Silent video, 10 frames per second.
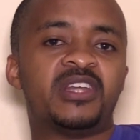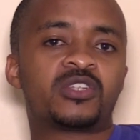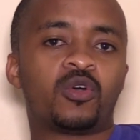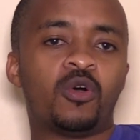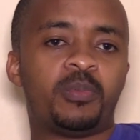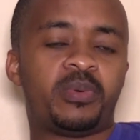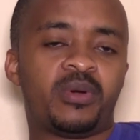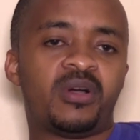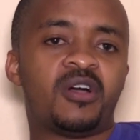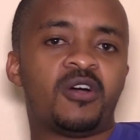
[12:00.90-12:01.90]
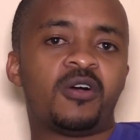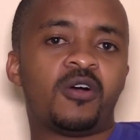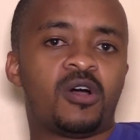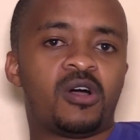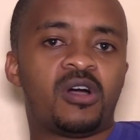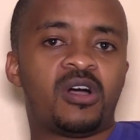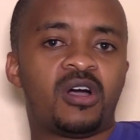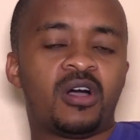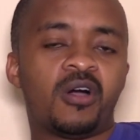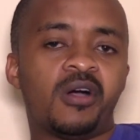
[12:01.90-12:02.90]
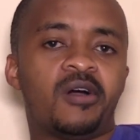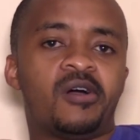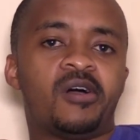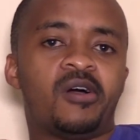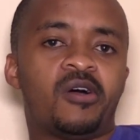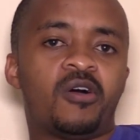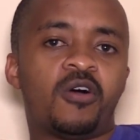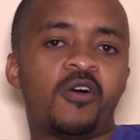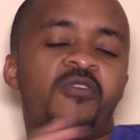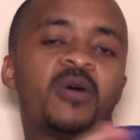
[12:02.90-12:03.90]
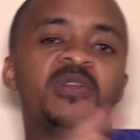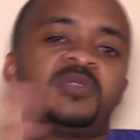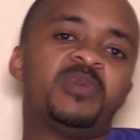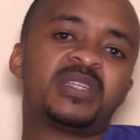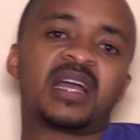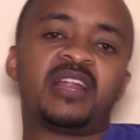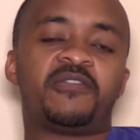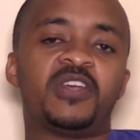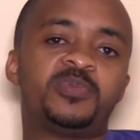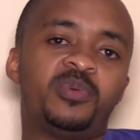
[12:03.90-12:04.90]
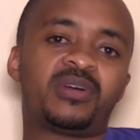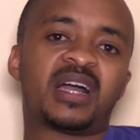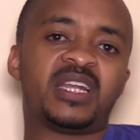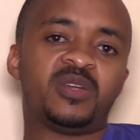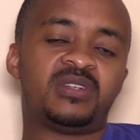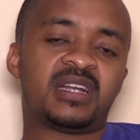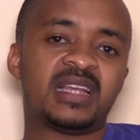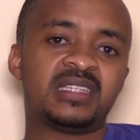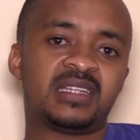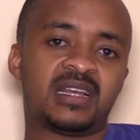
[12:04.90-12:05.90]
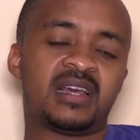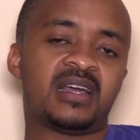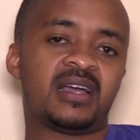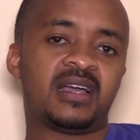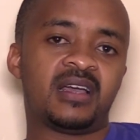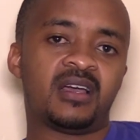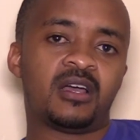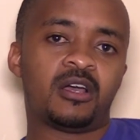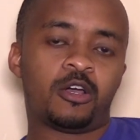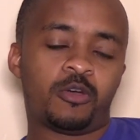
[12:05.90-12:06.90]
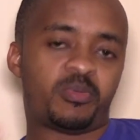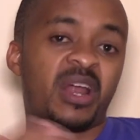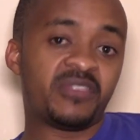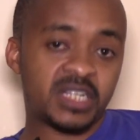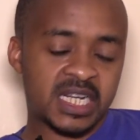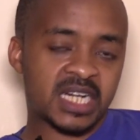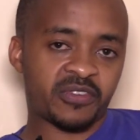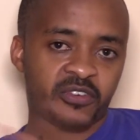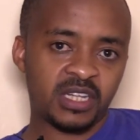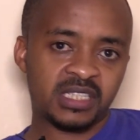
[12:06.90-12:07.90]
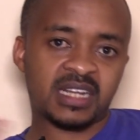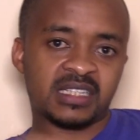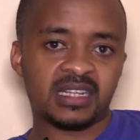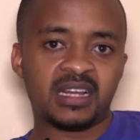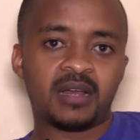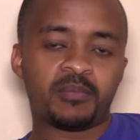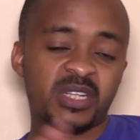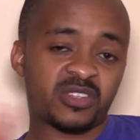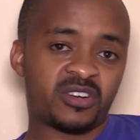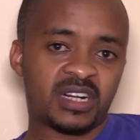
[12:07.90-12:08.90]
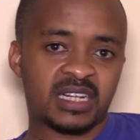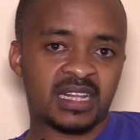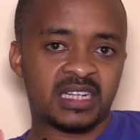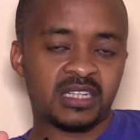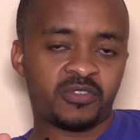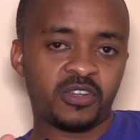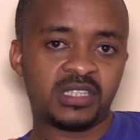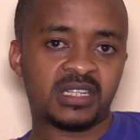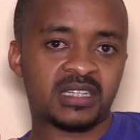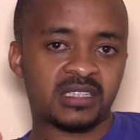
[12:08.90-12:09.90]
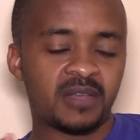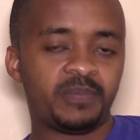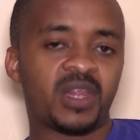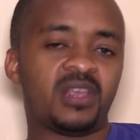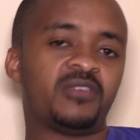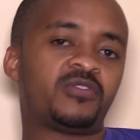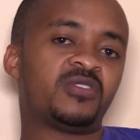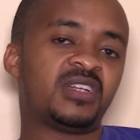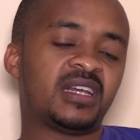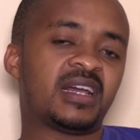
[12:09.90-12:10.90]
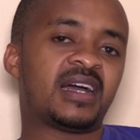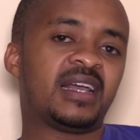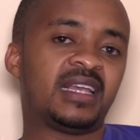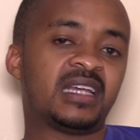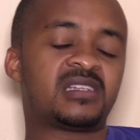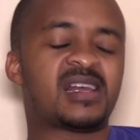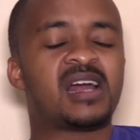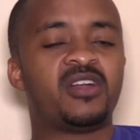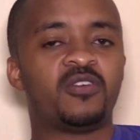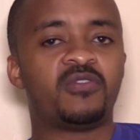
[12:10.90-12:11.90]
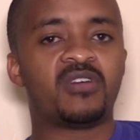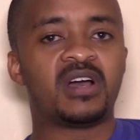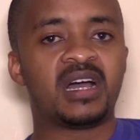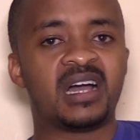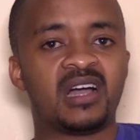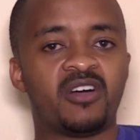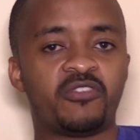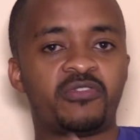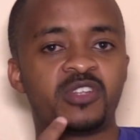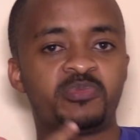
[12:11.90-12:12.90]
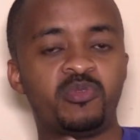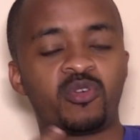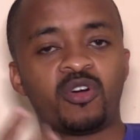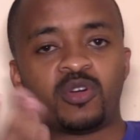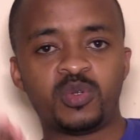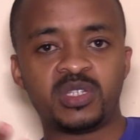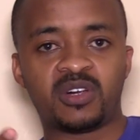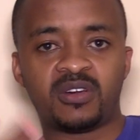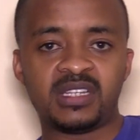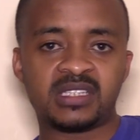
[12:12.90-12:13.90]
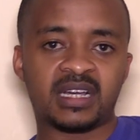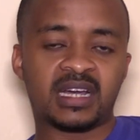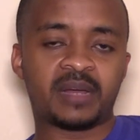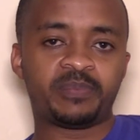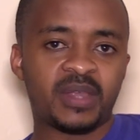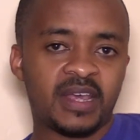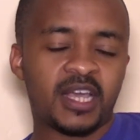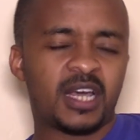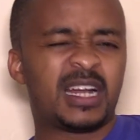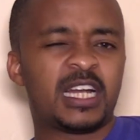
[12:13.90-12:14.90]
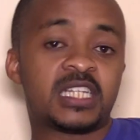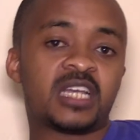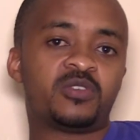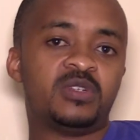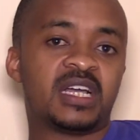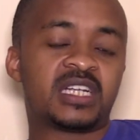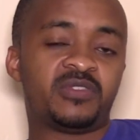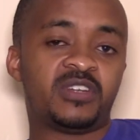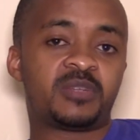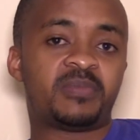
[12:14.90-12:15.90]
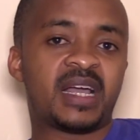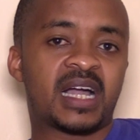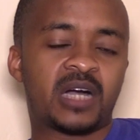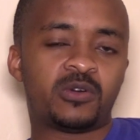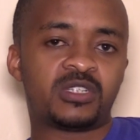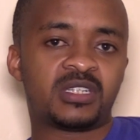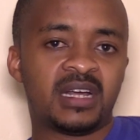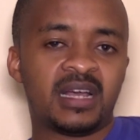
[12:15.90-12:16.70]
scope over which basically Facebook can utilize private data. For instance, personal data, that is. For instance, if today I get tired of Facebook or Twitter or Instagram, and I decide to deactivate my account,